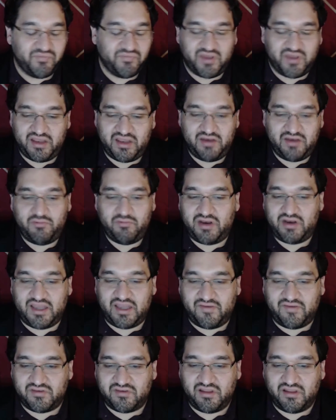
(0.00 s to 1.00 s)
I didn't want to
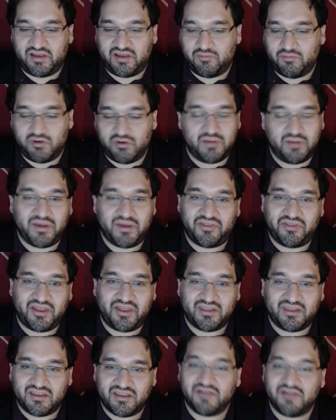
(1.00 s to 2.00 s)
have to like worry about
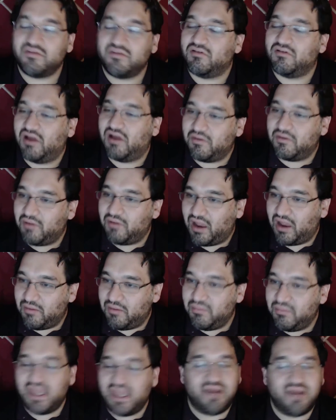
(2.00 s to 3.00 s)
that stuff. So I
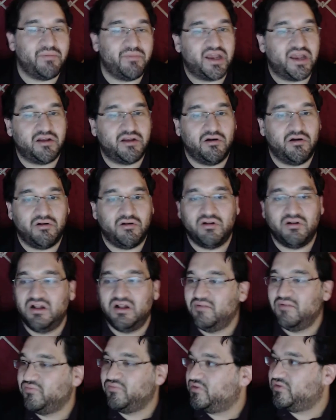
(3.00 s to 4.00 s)
made it my goal
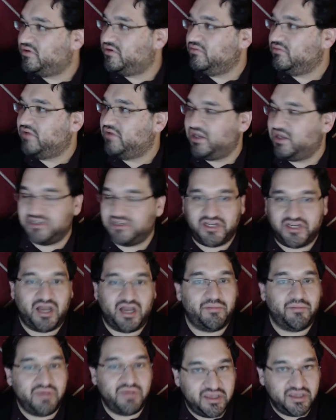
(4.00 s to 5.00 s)
to get a
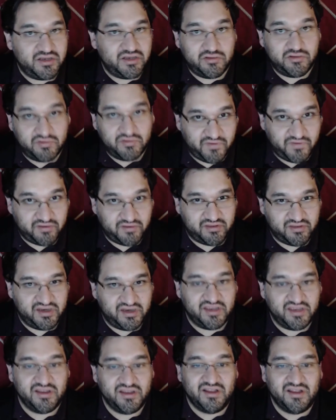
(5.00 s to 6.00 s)
job in a
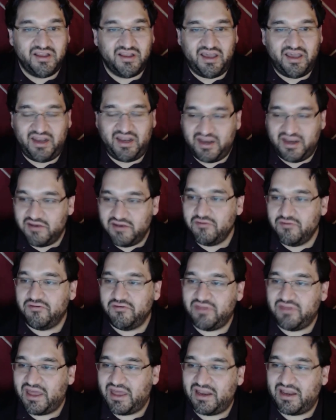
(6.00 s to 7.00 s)
university. And I knew
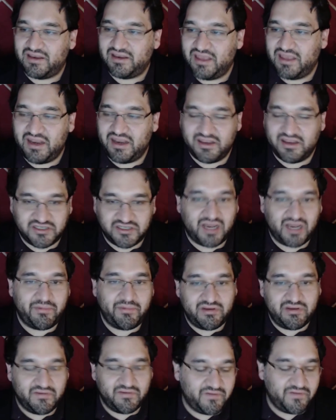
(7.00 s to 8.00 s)
that getting a job at
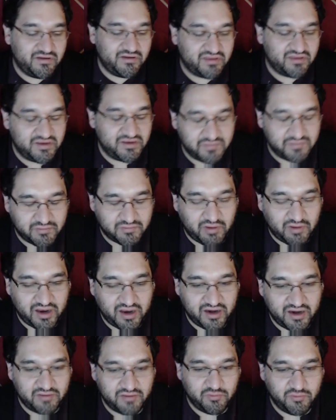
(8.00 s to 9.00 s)
university
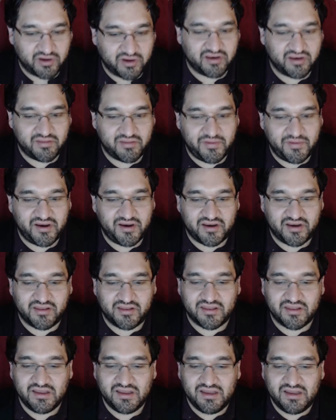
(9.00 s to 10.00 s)
required work
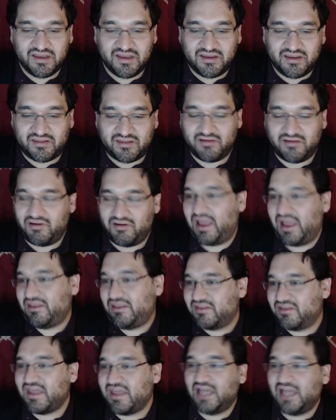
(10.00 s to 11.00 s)
experience. So I had
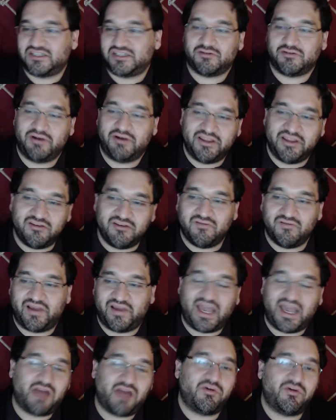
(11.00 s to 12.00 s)
this catch-22, like
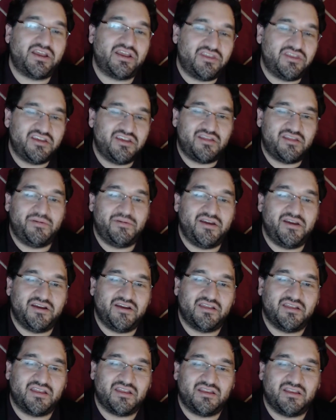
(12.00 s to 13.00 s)
how do I get the
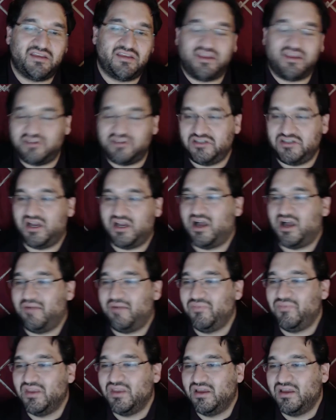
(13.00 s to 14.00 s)
experience to get the
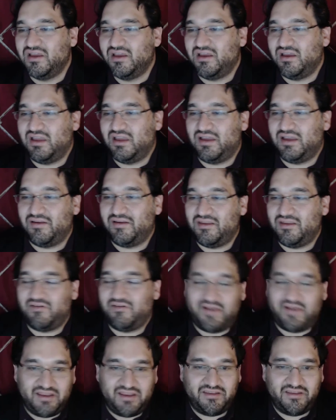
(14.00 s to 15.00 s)
job? If
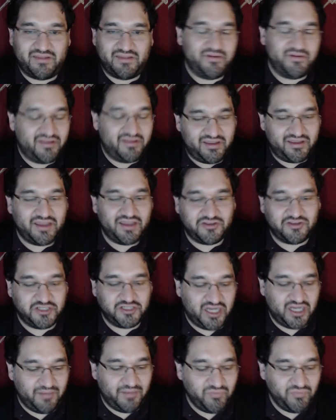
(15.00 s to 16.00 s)
I need the experience to get the
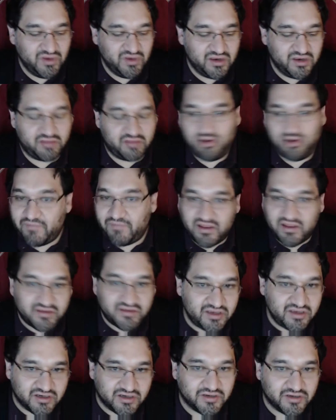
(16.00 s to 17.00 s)
job. So I
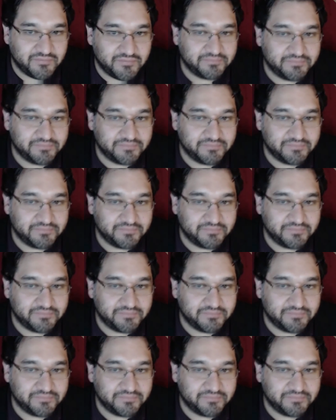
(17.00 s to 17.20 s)
volunteered.